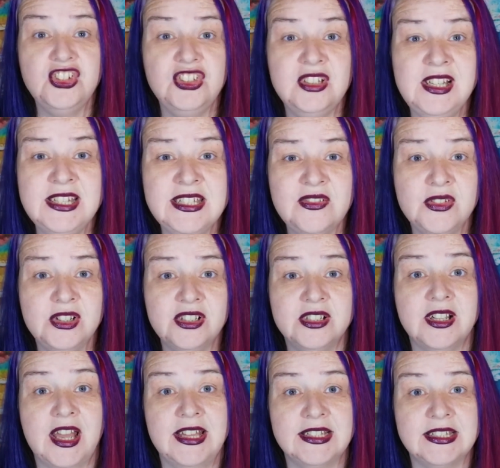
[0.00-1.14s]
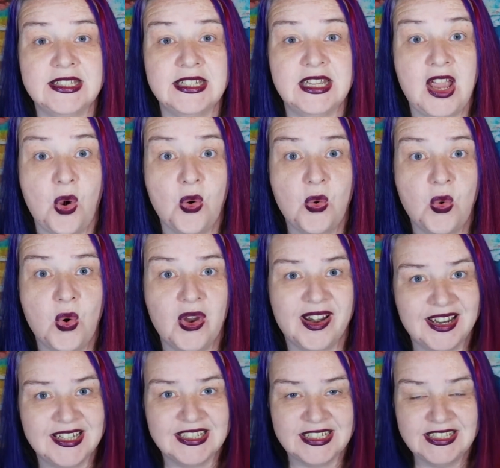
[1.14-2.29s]
So let's have a look and see what
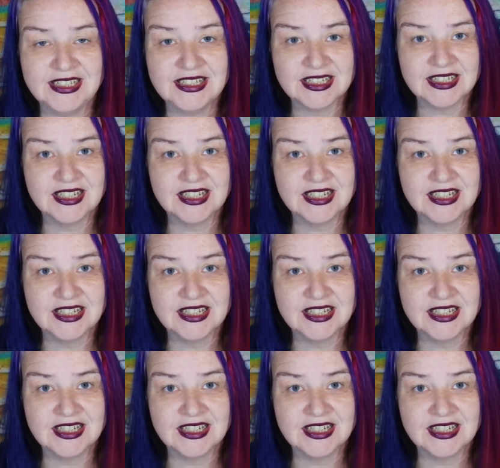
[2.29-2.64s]
I did.